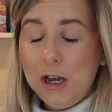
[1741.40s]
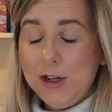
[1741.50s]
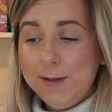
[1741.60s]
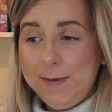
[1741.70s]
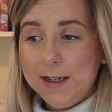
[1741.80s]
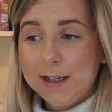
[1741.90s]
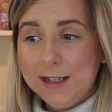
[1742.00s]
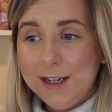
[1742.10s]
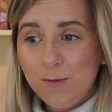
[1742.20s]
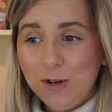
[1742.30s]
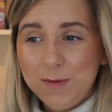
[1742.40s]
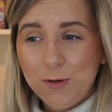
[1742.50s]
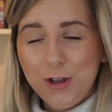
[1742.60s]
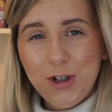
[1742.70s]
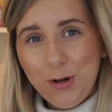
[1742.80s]
just because I didn't want to
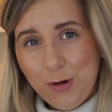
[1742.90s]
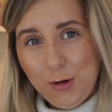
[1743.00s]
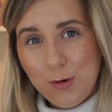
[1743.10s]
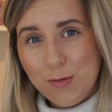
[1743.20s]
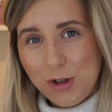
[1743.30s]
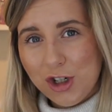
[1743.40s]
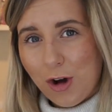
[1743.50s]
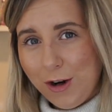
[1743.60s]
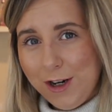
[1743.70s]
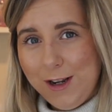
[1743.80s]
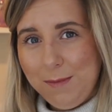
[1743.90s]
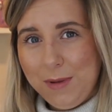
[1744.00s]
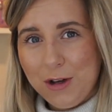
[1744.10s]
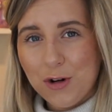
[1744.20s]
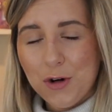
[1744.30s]
put too much on and it
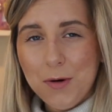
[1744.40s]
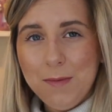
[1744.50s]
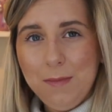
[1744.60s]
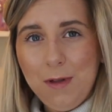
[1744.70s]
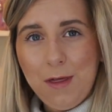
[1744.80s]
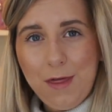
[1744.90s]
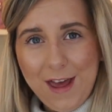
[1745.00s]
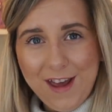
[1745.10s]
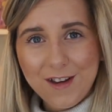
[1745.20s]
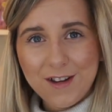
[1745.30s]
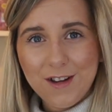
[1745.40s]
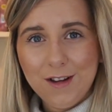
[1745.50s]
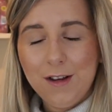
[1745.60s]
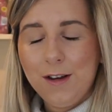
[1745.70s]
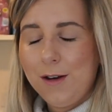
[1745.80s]
become thick.
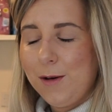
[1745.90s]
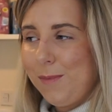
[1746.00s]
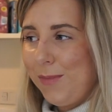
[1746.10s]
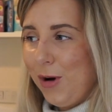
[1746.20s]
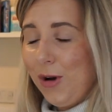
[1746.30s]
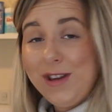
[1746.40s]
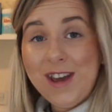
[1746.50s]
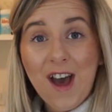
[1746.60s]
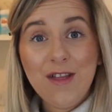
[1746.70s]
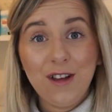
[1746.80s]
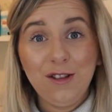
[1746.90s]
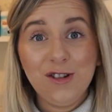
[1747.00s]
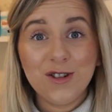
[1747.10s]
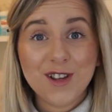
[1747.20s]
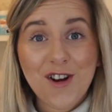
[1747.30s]
But yeah, they
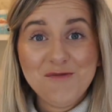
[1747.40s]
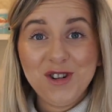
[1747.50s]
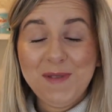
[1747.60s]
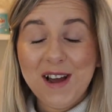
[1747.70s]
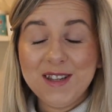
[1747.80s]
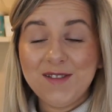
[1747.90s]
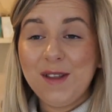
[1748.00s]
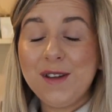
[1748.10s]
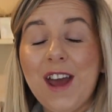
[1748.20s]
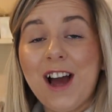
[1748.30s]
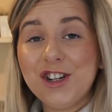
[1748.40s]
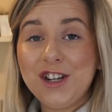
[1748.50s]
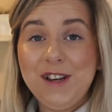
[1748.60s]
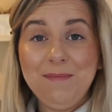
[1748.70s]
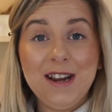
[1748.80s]
look so much better. I think it
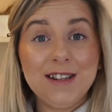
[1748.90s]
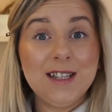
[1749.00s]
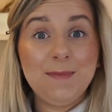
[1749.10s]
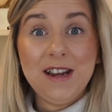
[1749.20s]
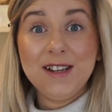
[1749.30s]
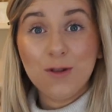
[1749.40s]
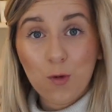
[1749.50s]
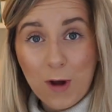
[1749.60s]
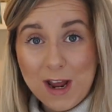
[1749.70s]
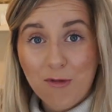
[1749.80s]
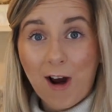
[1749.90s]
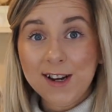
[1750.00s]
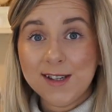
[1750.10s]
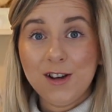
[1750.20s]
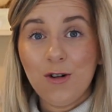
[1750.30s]
actually makes the space look way
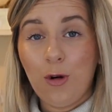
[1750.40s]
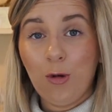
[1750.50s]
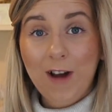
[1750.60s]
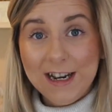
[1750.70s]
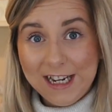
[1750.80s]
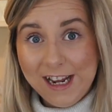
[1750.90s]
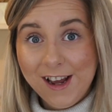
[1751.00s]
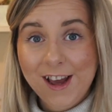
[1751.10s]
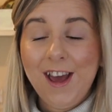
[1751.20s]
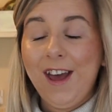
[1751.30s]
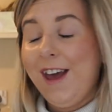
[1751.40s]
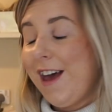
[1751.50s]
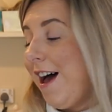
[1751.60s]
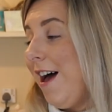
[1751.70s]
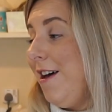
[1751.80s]
brighter already.
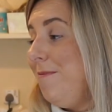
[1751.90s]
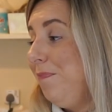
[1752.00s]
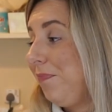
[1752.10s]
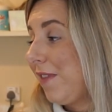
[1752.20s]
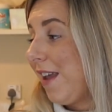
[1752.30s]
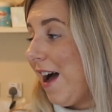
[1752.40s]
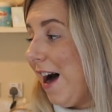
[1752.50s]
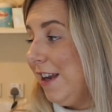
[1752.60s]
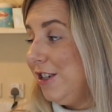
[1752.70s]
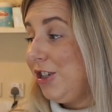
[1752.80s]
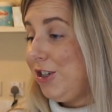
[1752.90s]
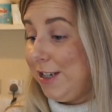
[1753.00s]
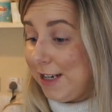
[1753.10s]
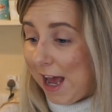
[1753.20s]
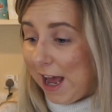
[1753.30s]
And
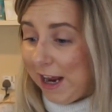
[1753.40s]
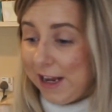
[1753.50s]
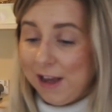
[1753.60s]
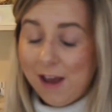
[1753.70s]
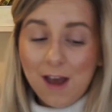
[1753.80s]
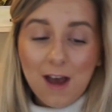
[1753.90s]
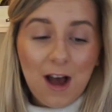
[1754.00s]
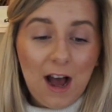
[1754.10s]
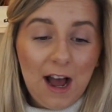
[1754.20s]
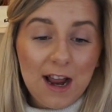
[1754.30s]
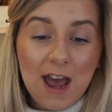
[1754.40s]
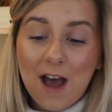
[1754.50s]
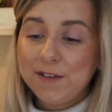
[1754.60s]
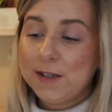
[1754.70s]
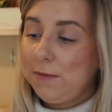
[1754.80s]
today I
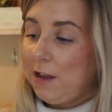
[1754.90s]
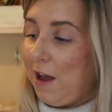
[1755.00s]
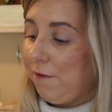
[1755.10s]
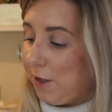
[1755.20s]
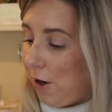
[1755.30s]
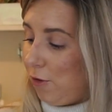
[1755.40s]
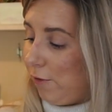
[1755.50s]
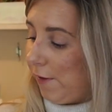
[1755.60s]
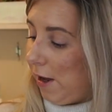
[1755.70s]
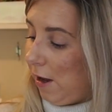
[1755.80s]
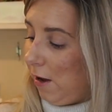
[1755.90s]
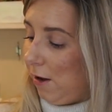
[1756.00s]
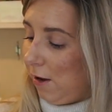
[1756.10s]
have some leftover